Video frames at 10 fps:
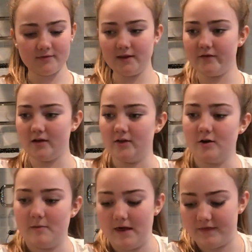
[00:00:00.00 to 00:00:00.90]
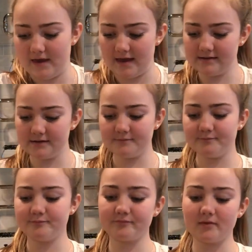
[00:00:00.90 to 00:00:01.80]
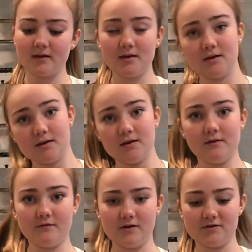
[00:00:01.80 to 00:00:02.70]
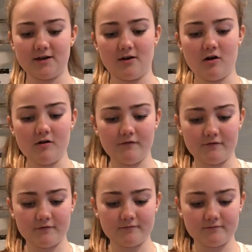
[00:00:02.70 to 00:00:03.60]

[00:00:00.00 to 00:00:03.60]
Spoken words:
Leaving a little bit at the end. Finish that off.